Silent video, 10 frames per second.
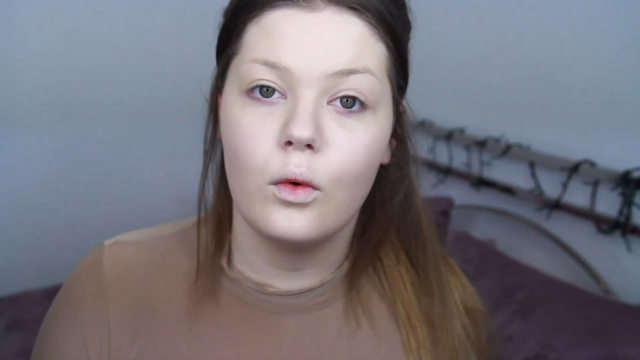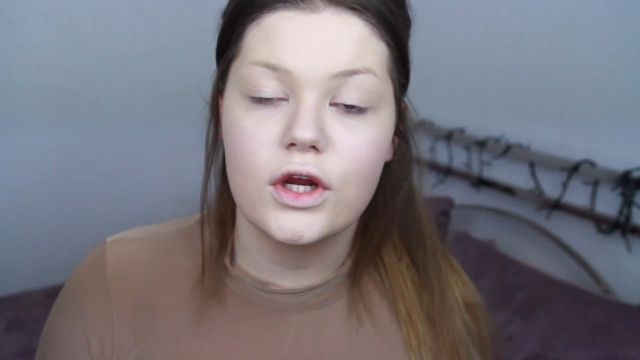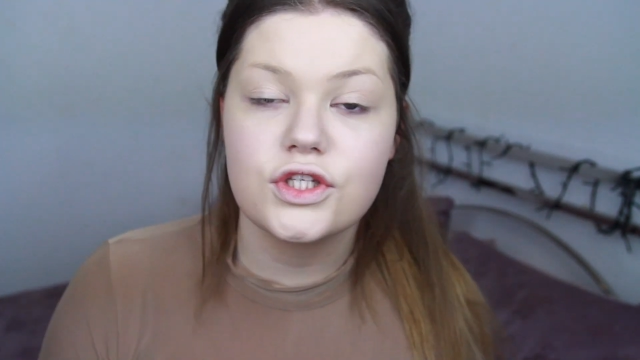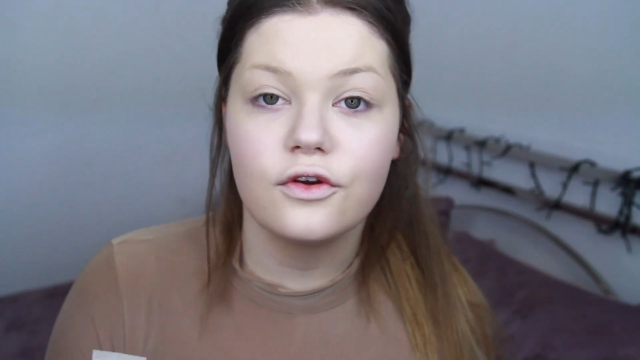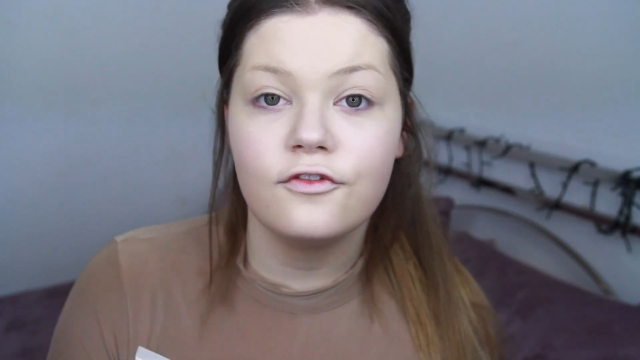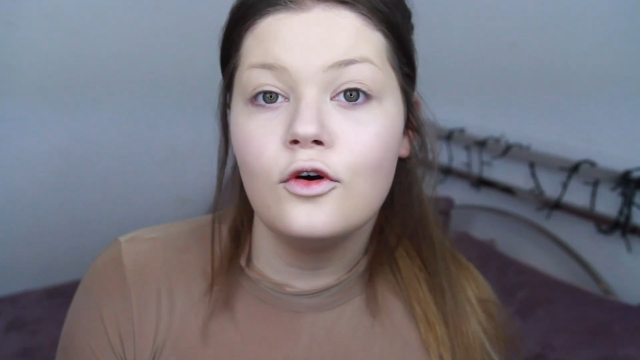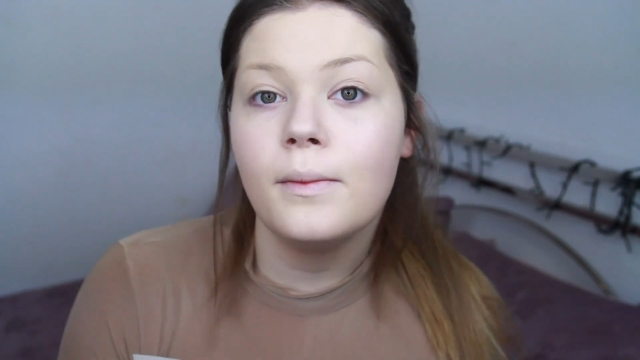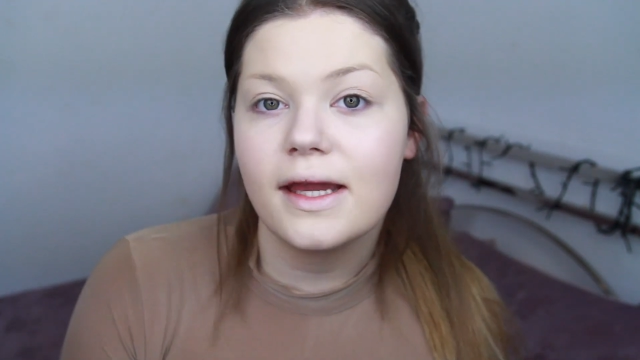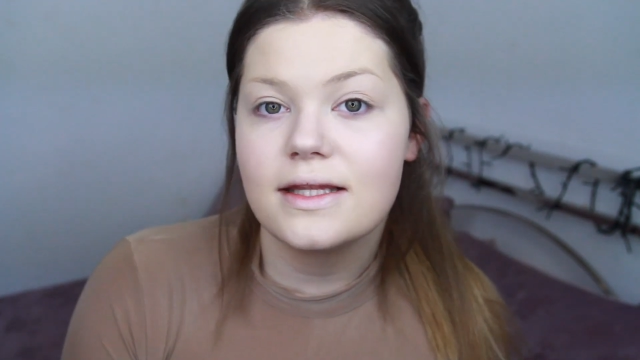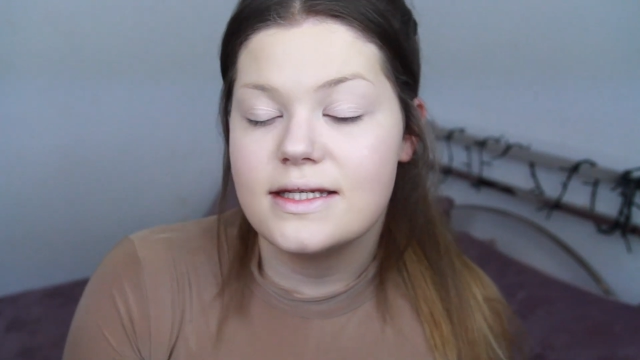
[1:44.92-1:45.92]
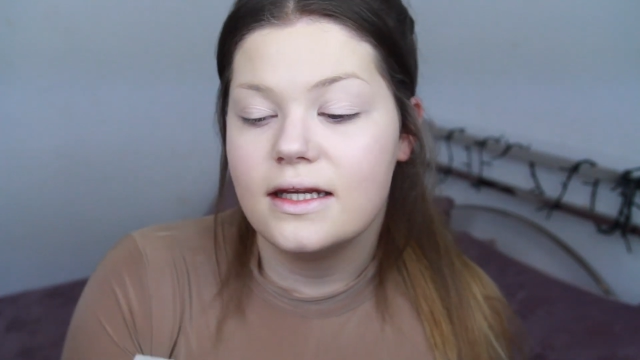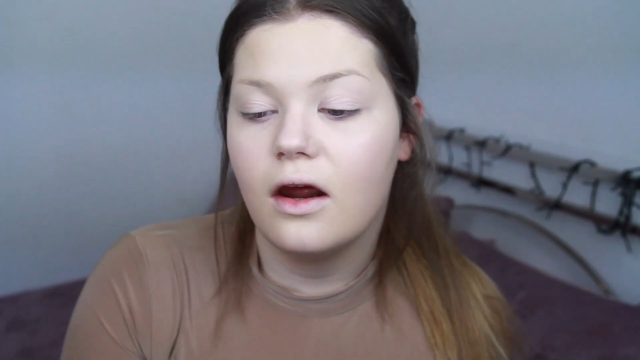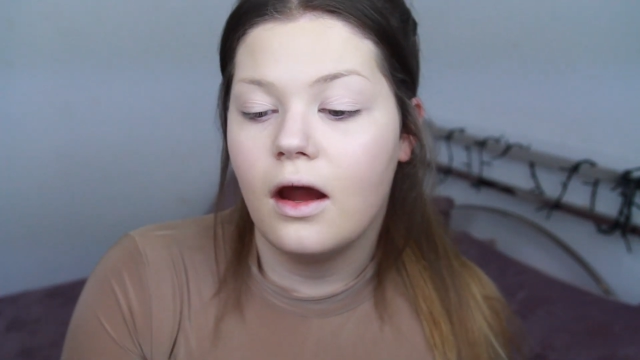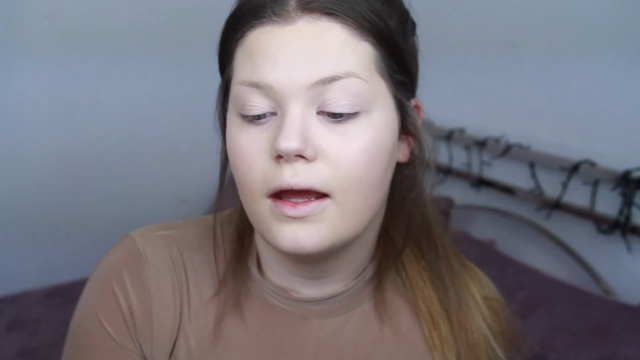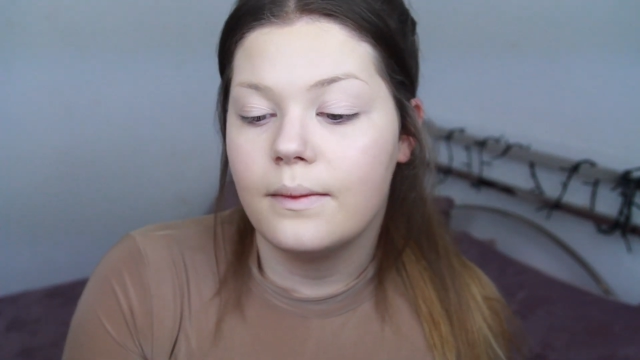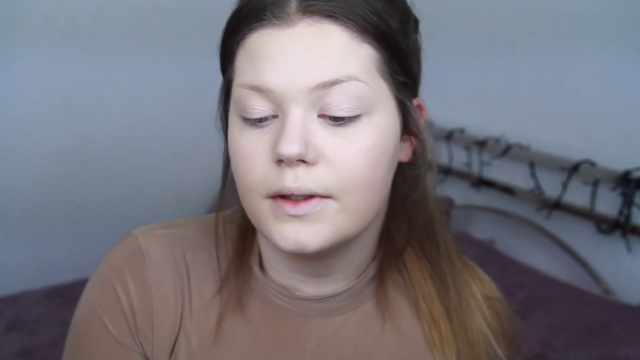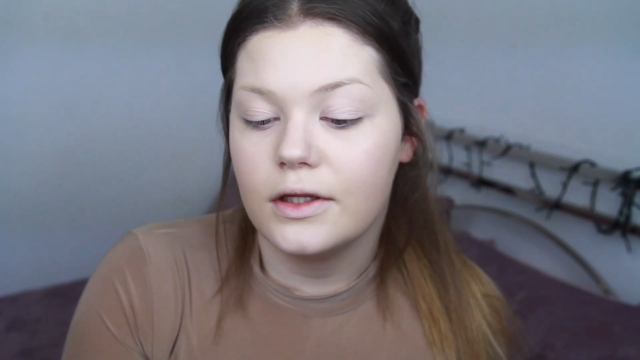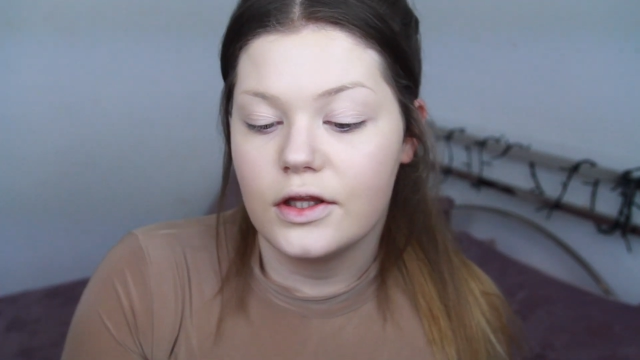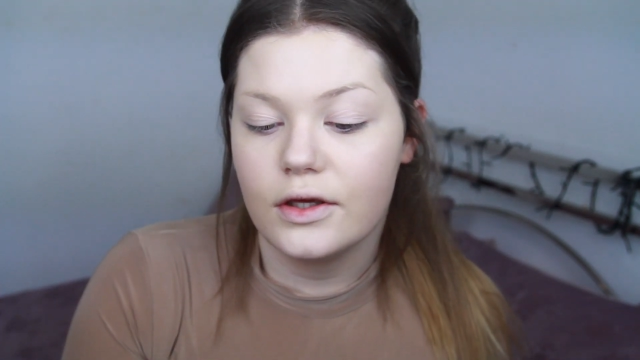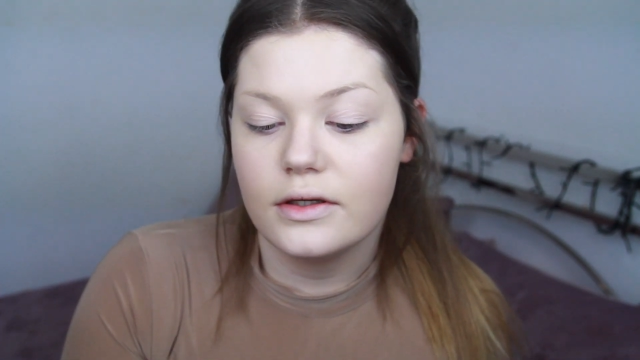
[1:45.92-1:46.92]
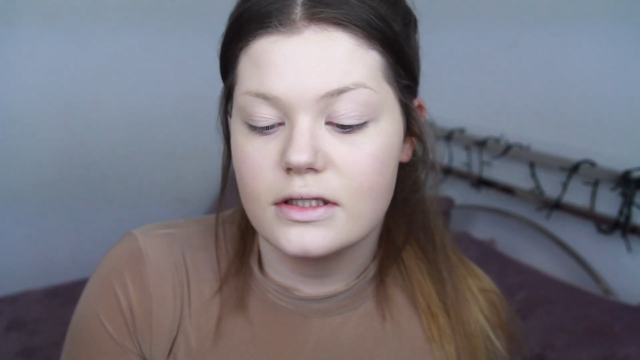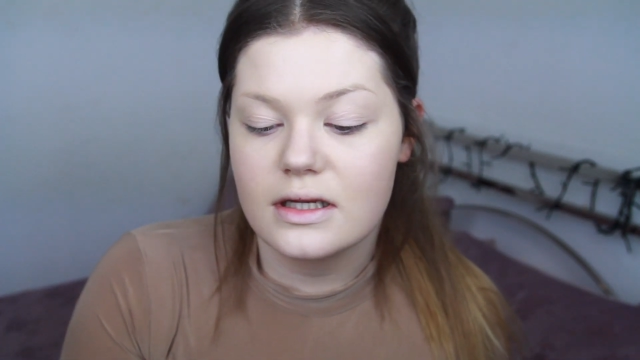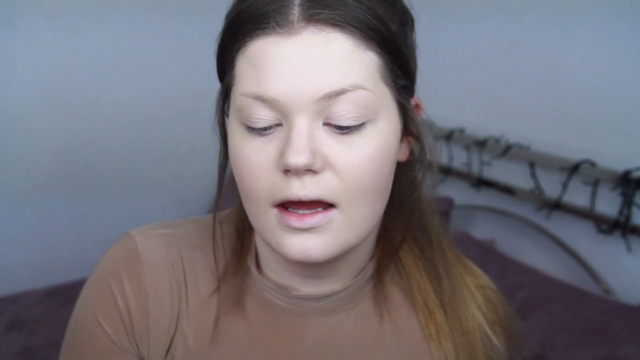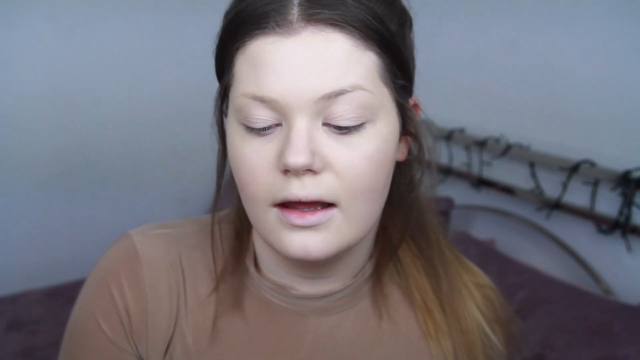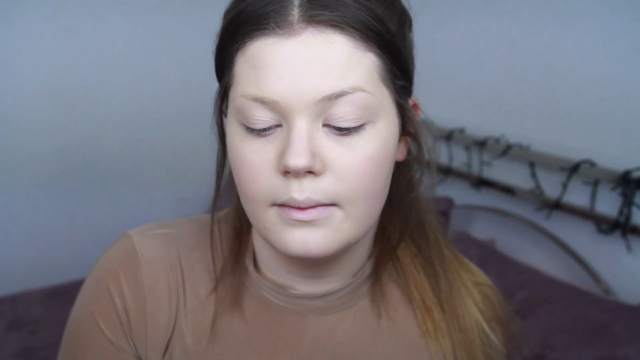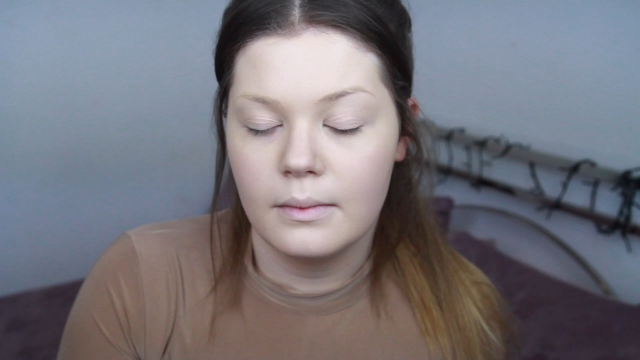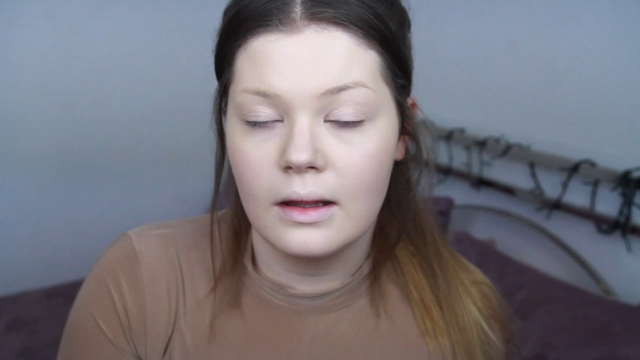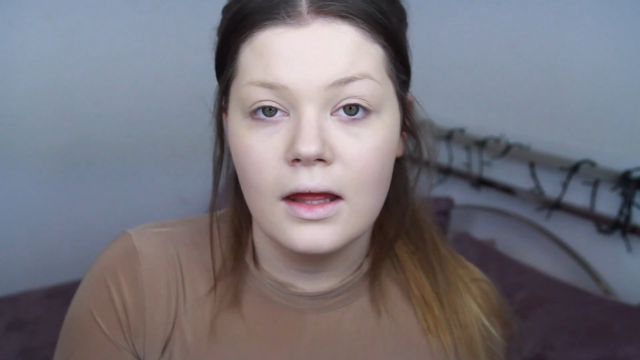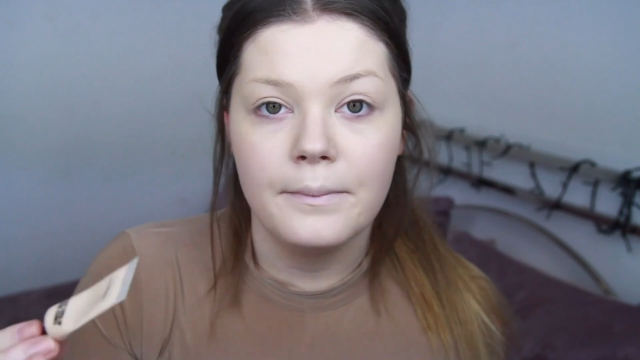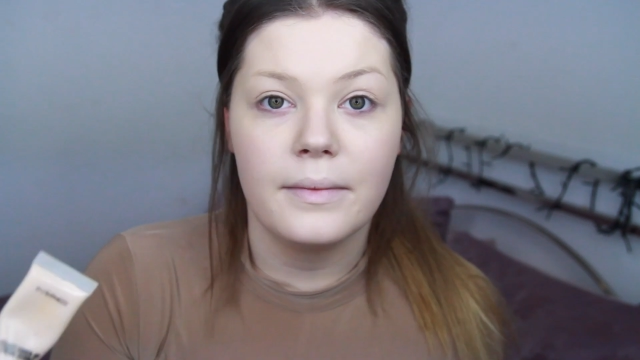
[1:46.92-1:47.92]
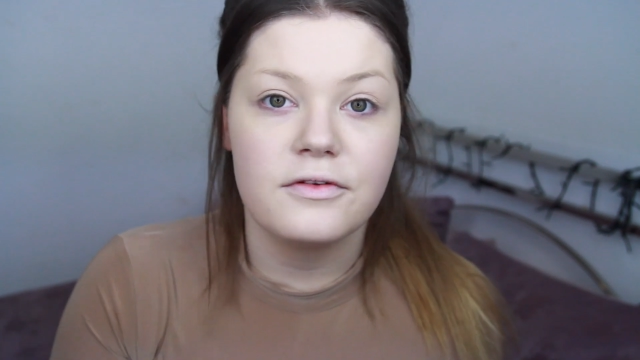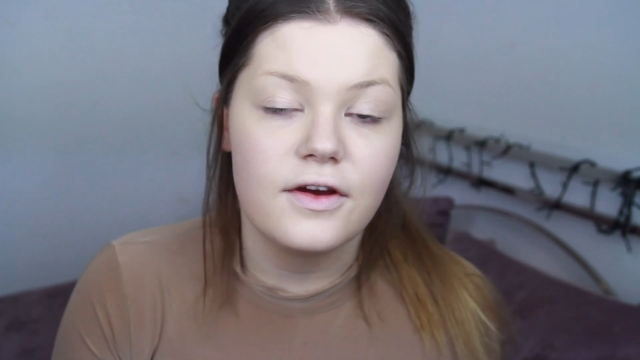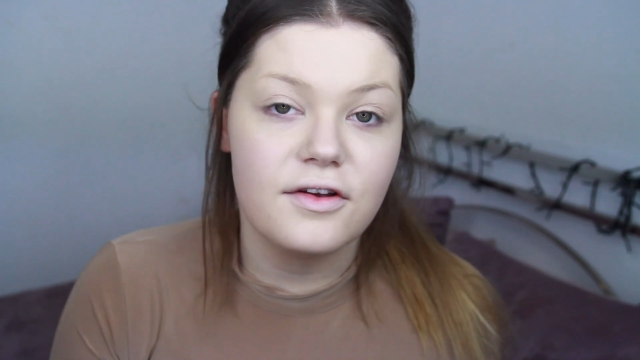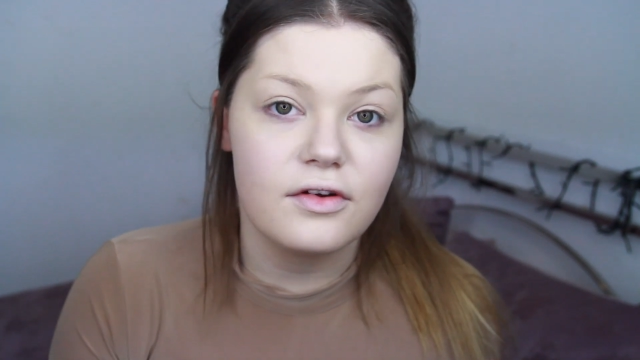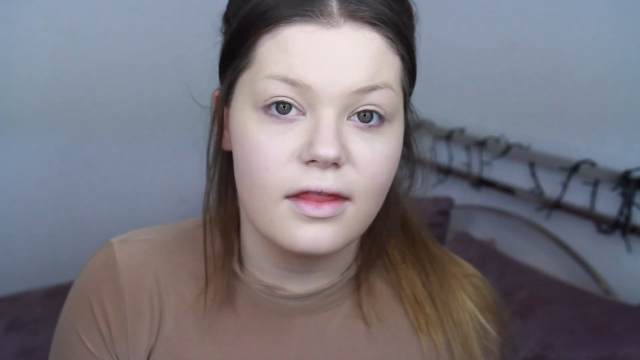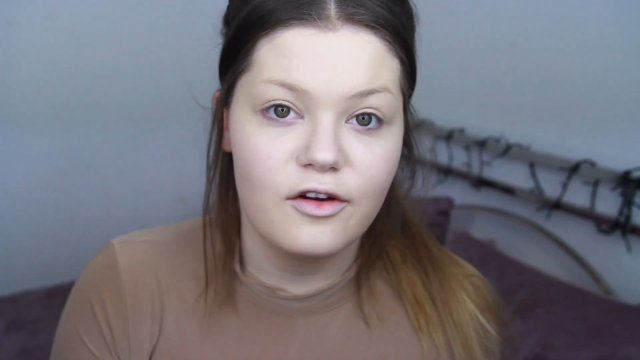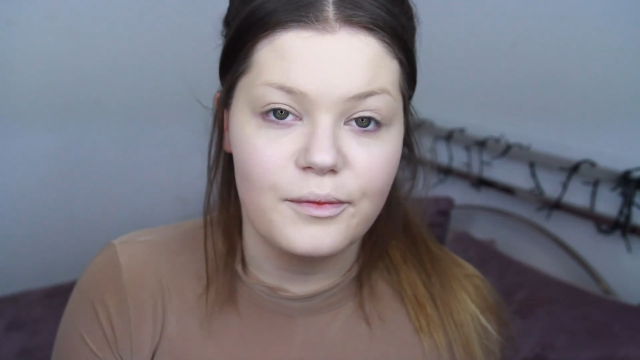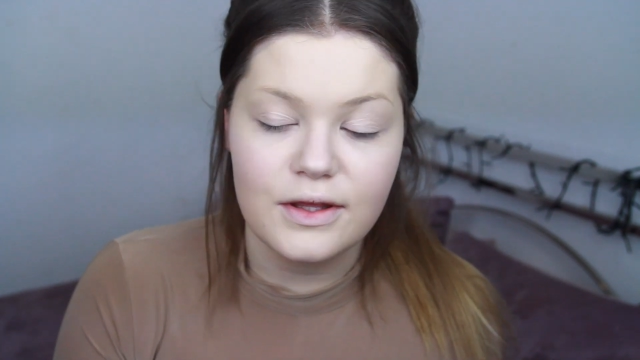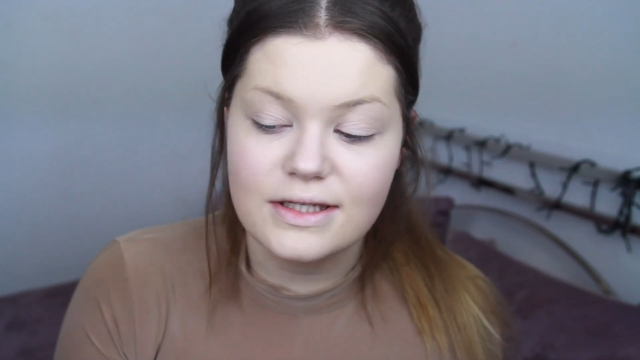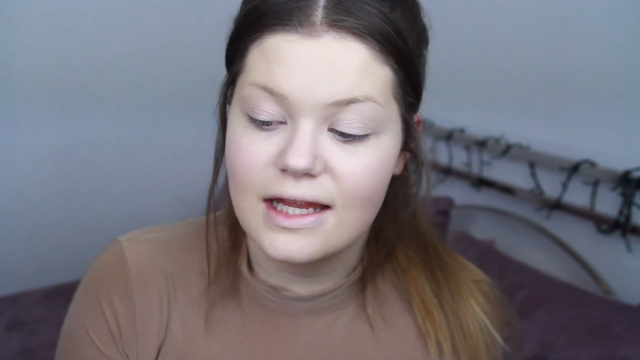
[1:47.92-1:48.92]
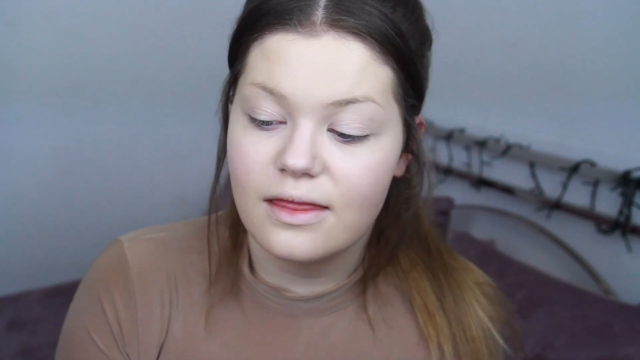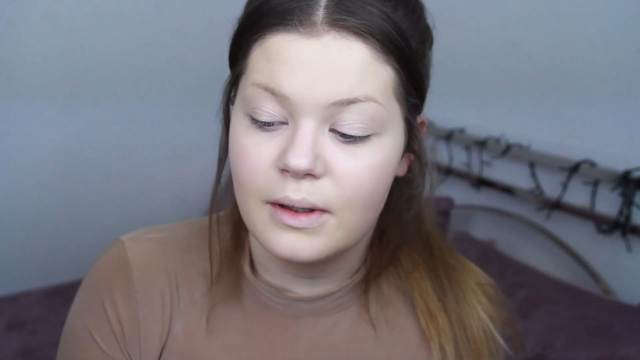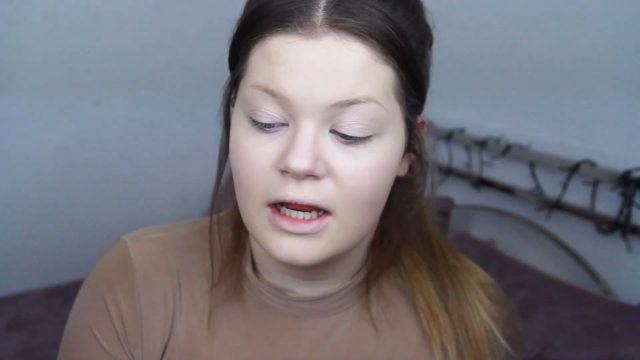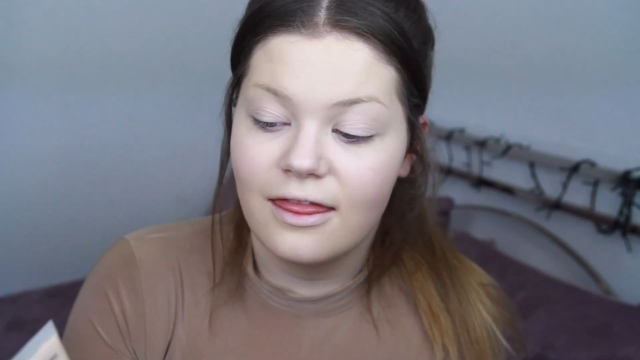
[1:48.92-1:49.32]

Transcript: Right, so for my concealer I am going to use my favourite that I've been using at the minute,